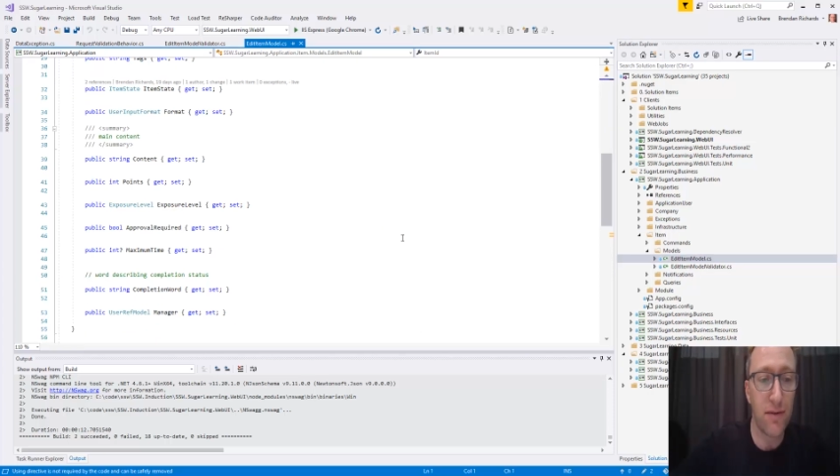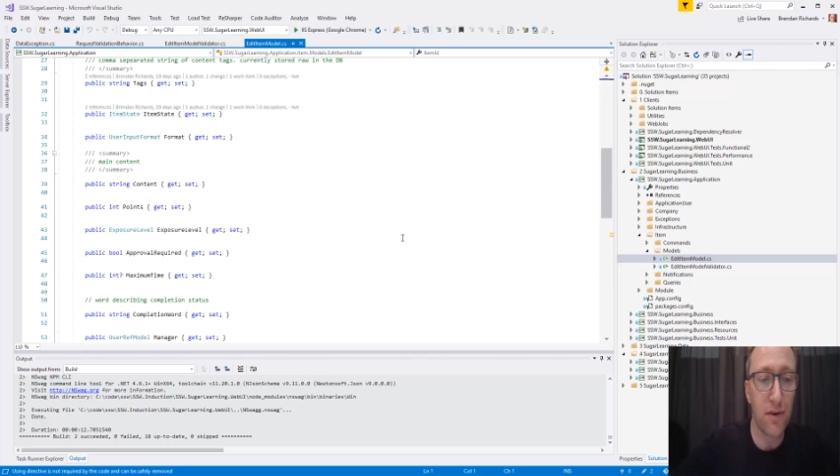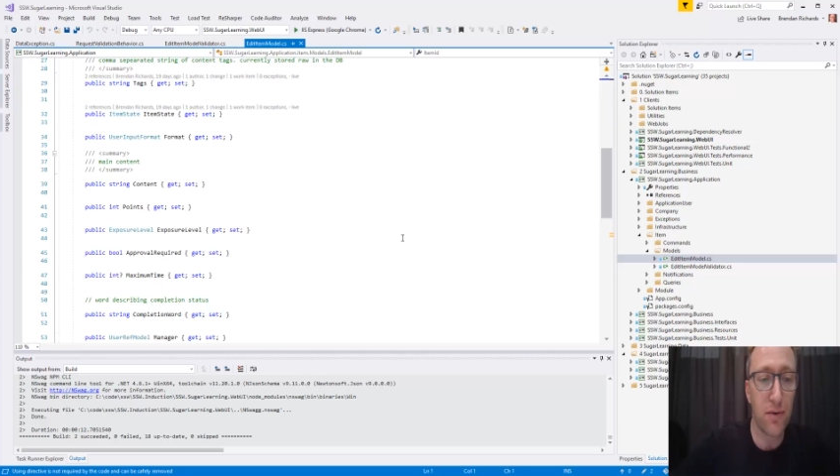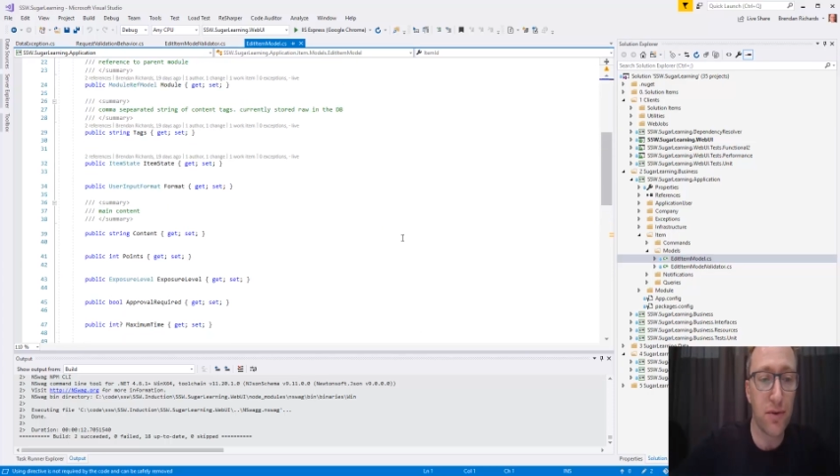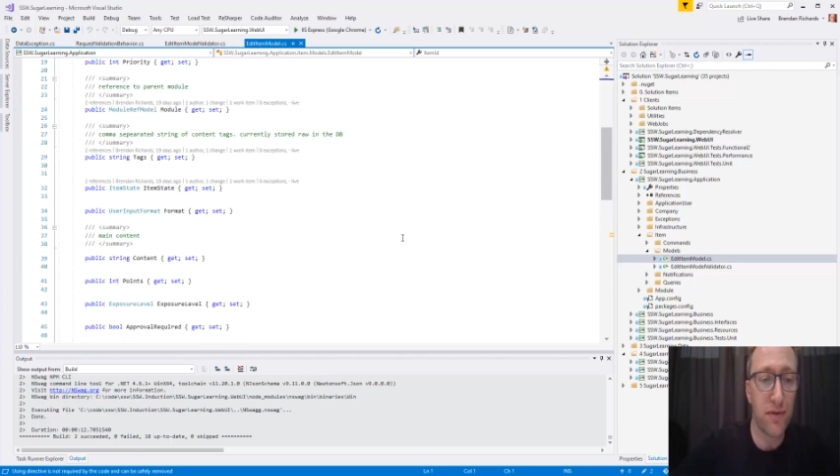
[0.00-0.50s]

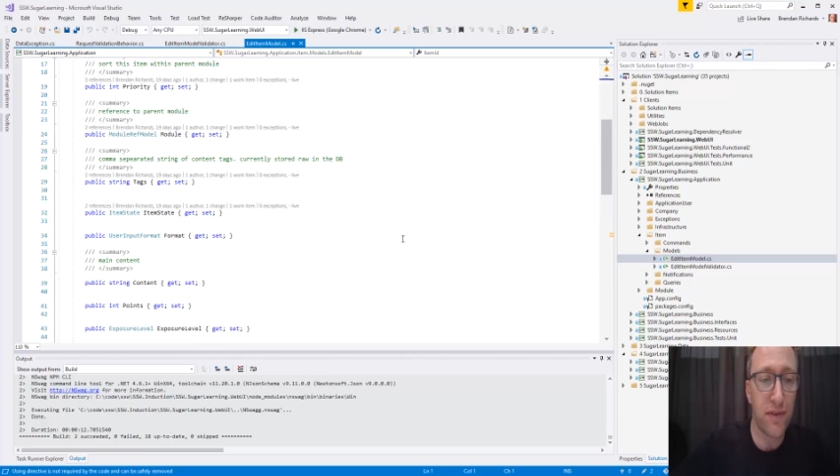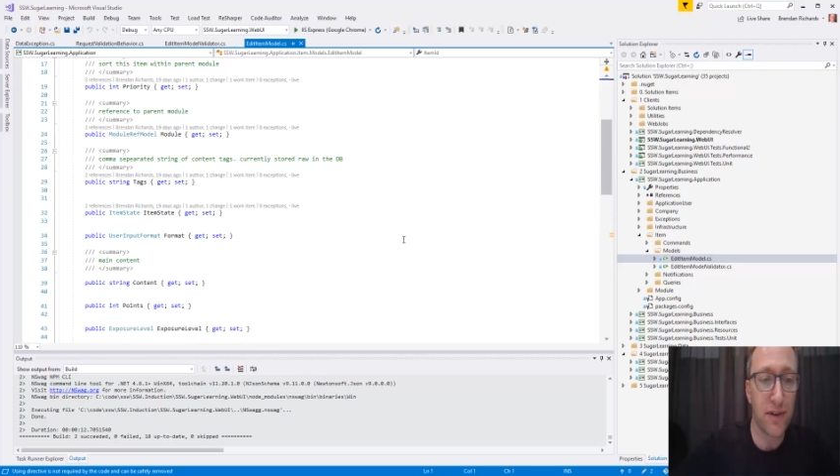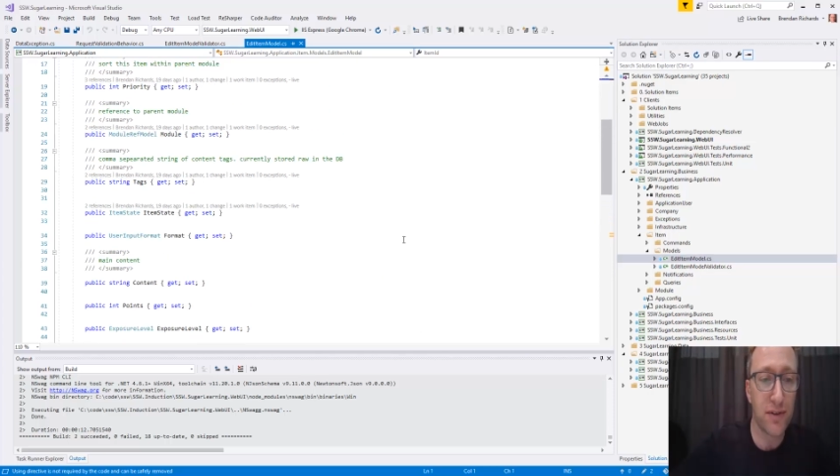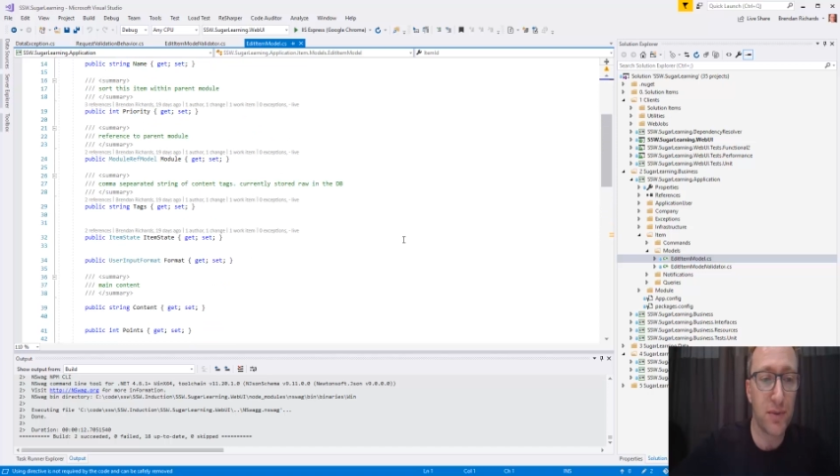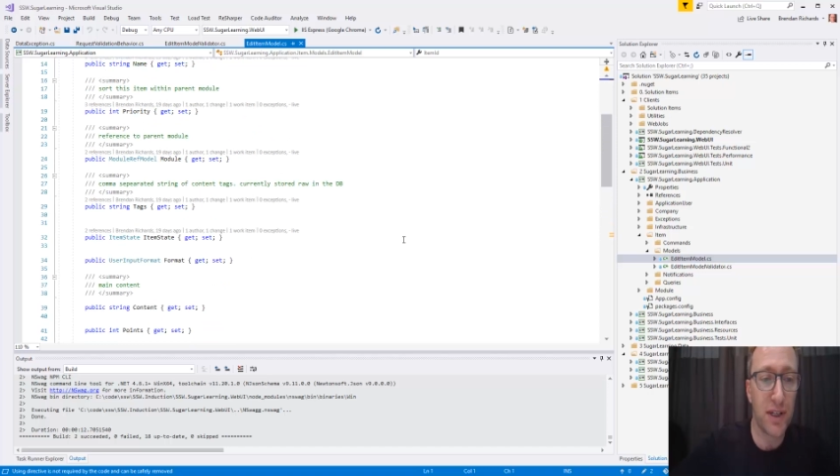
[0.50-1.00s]
of all the
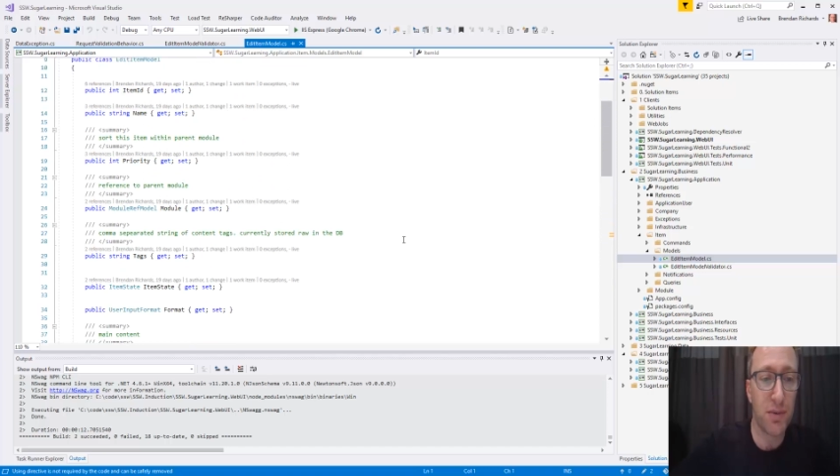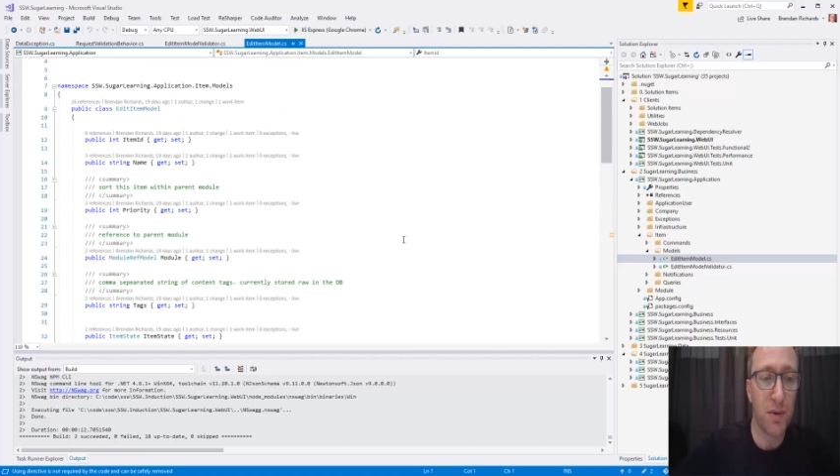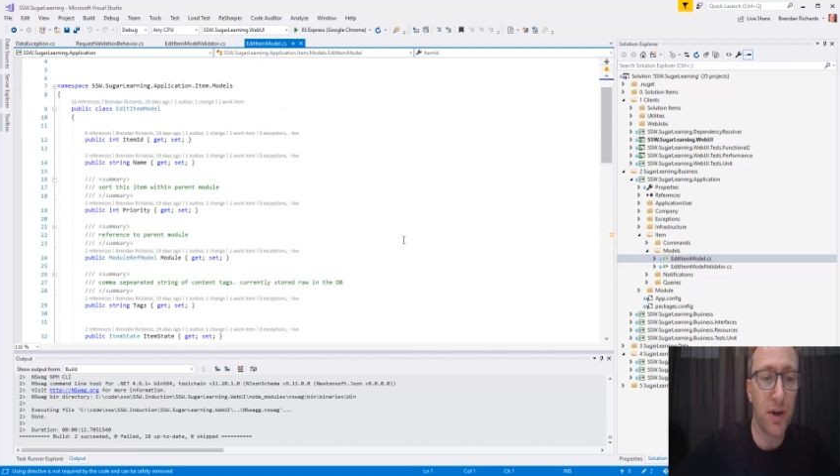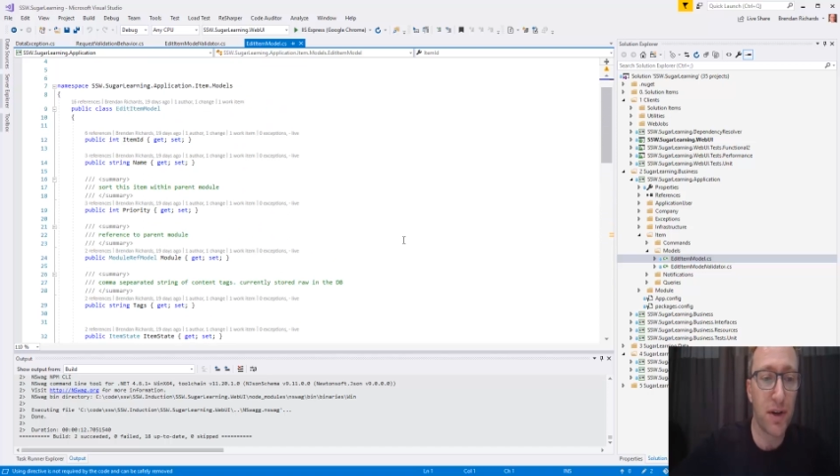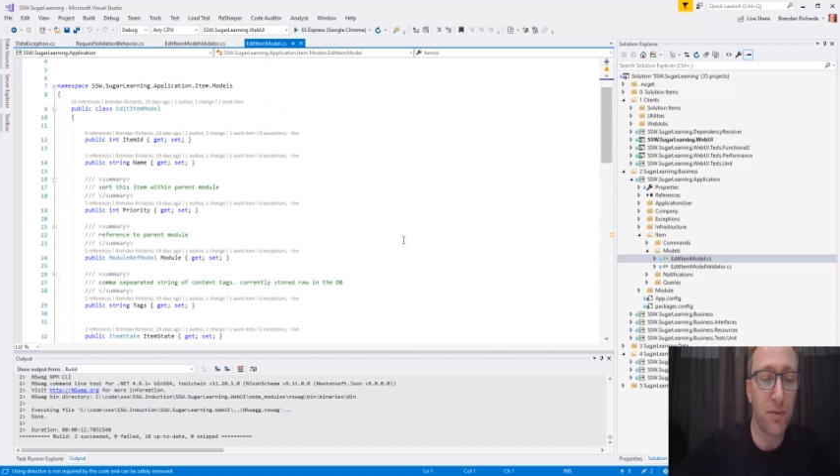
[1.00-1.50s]
fields we need
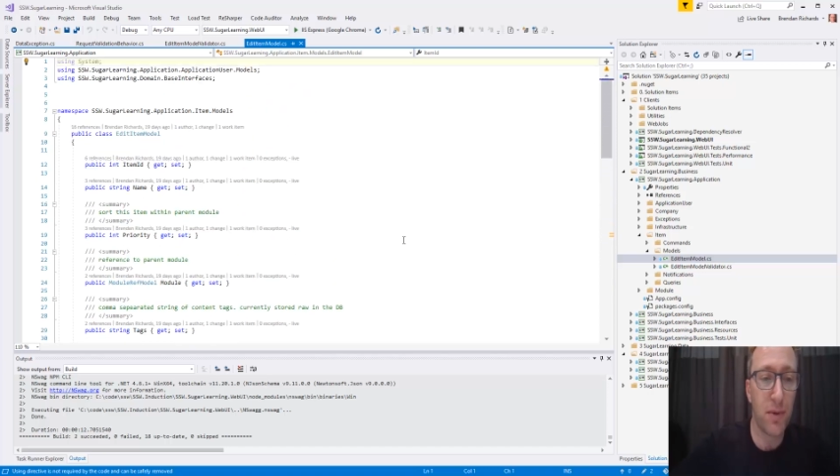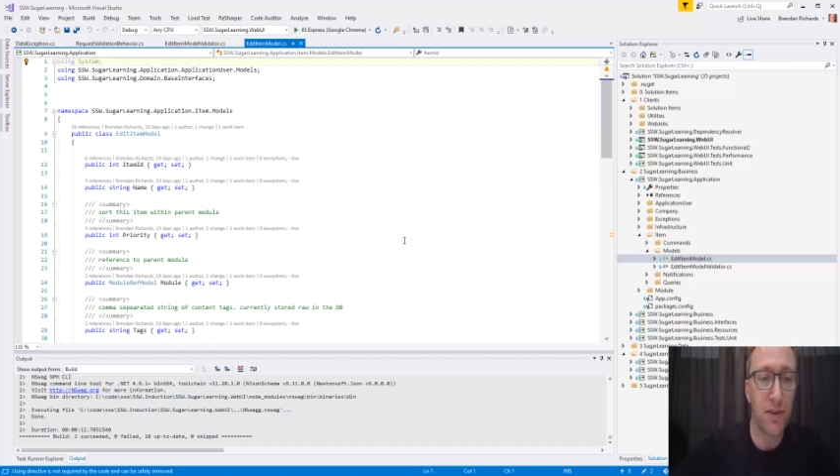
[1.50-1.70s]
to be working